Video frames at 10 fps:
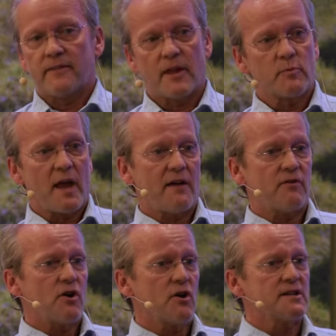Then we have
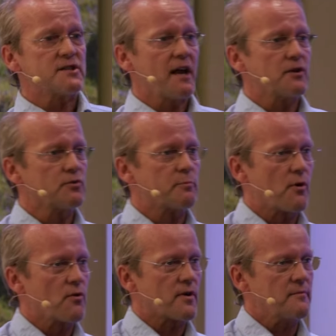an early childhood
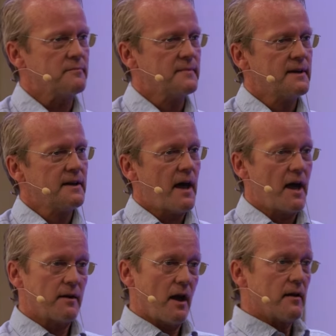program,
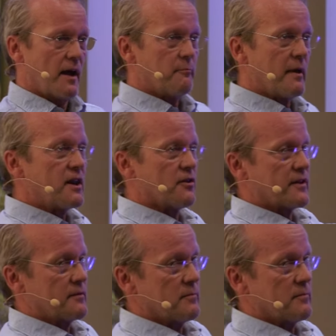and many of